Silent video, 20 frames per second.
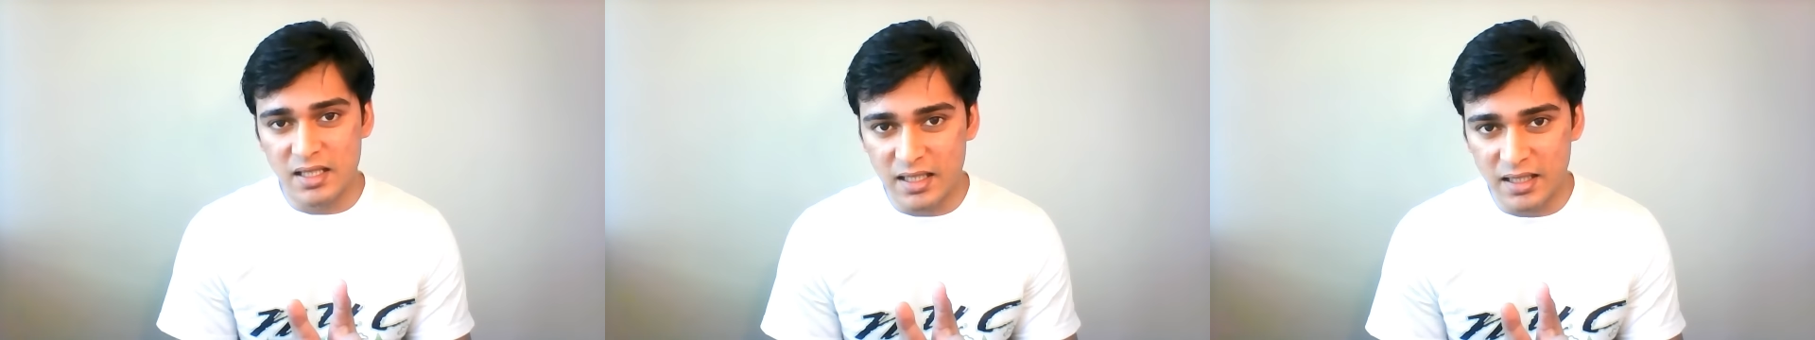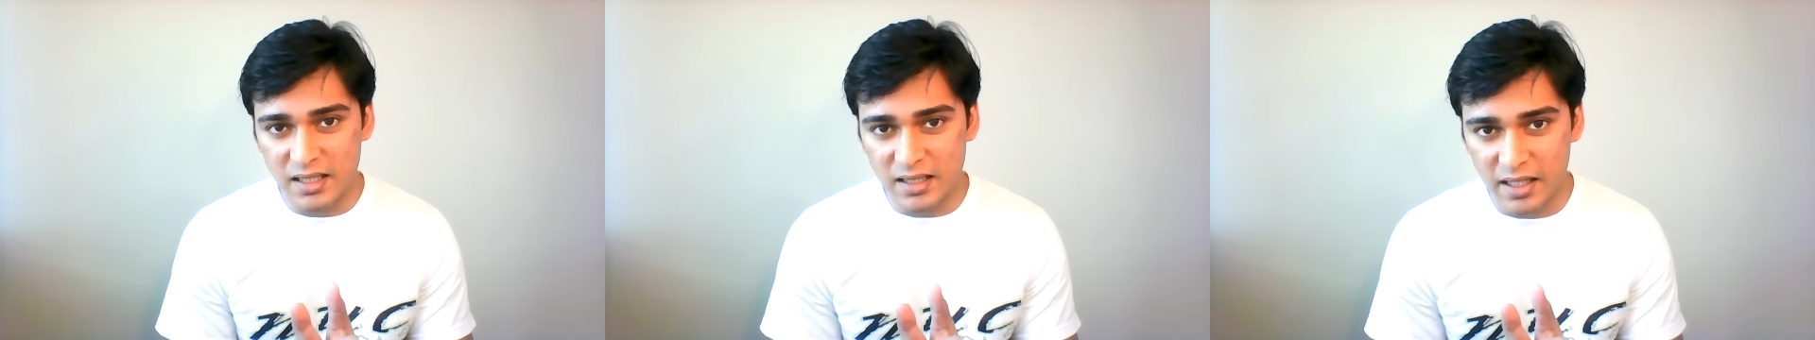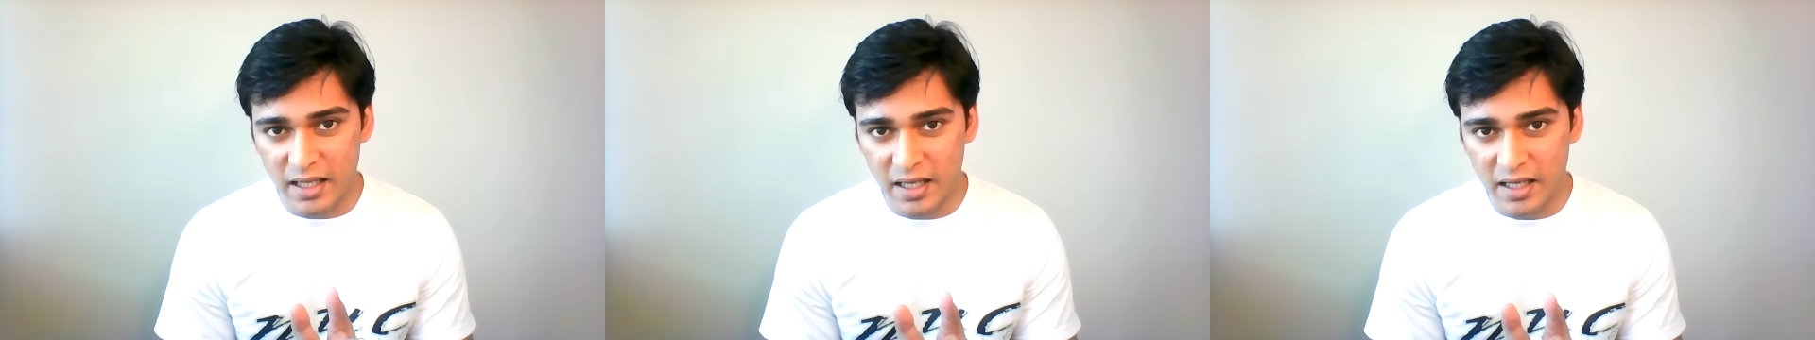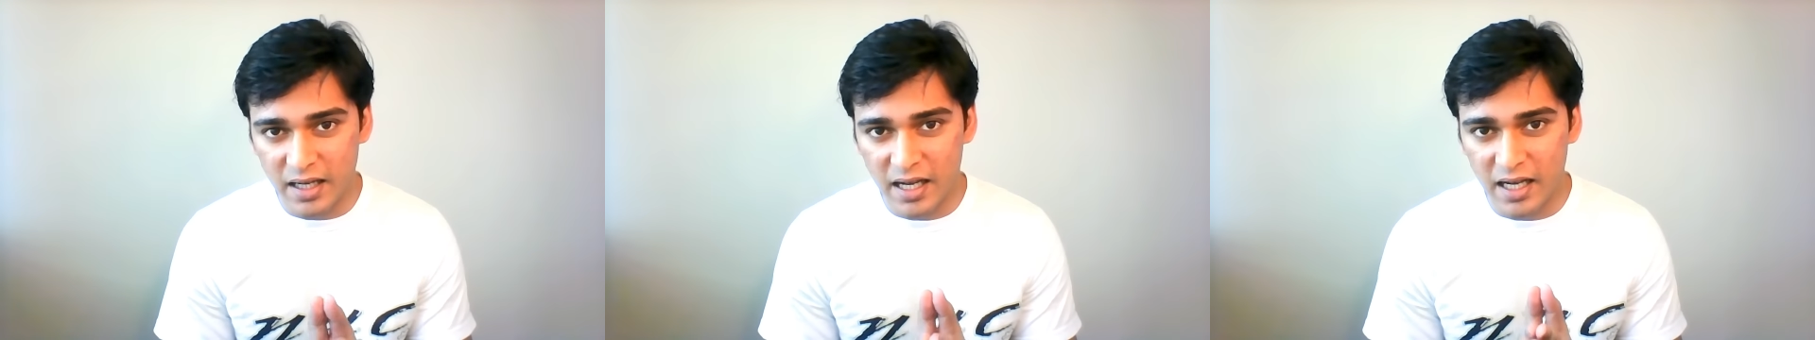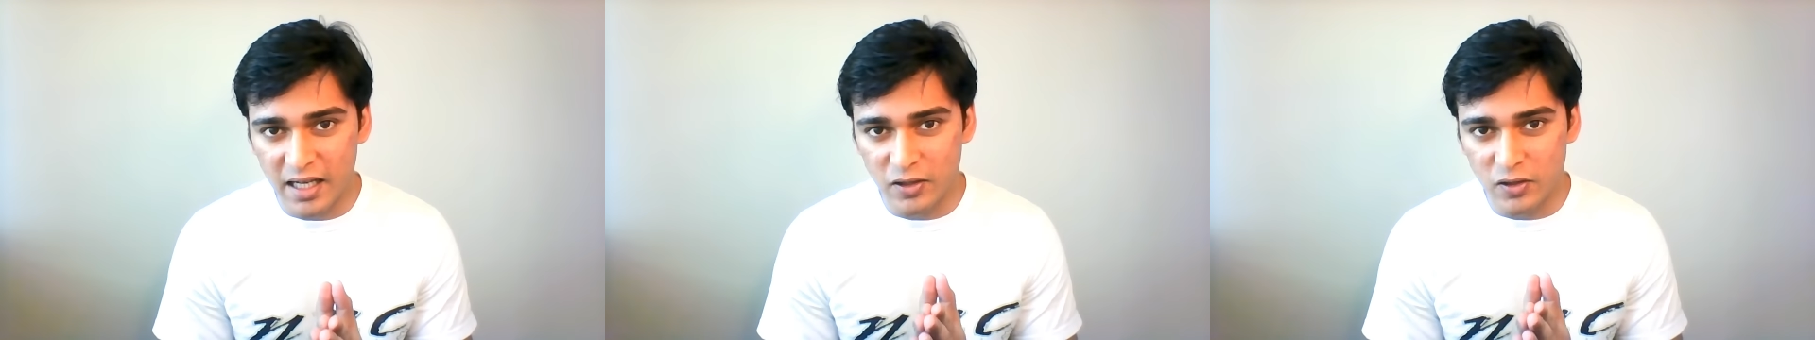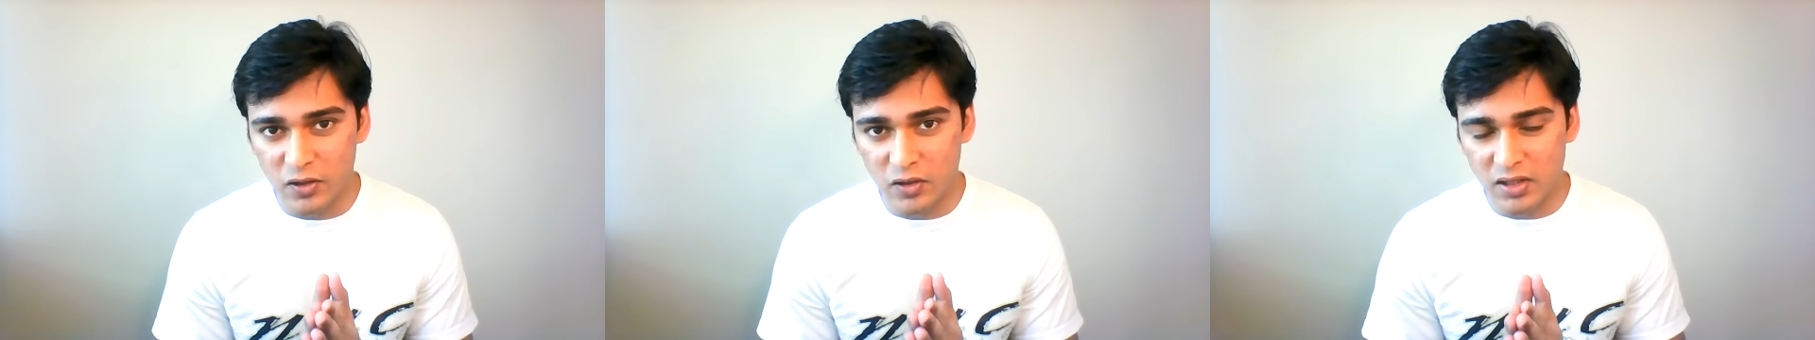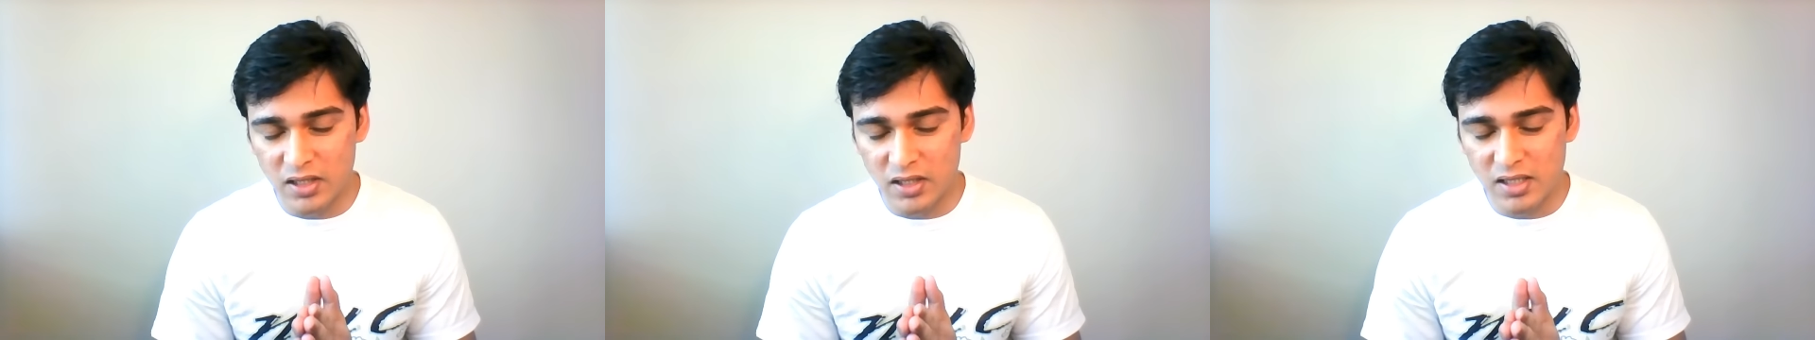in there, I
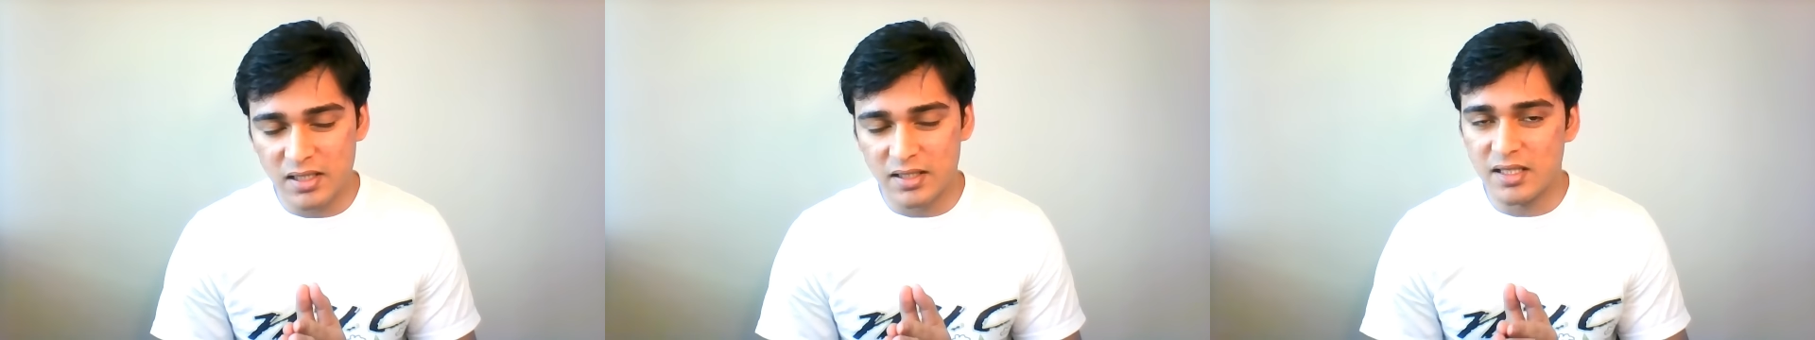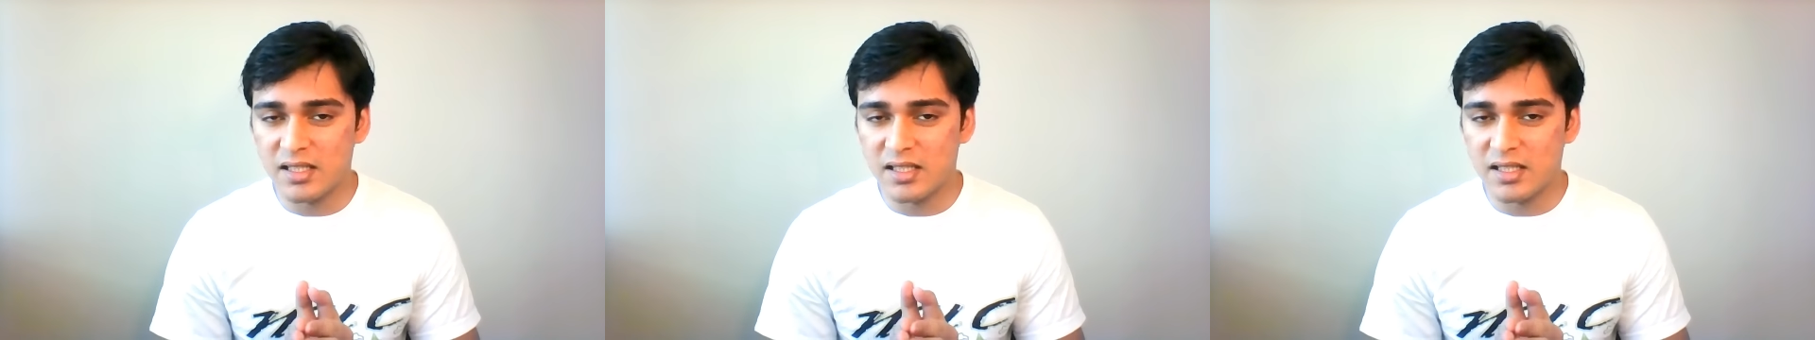noticed.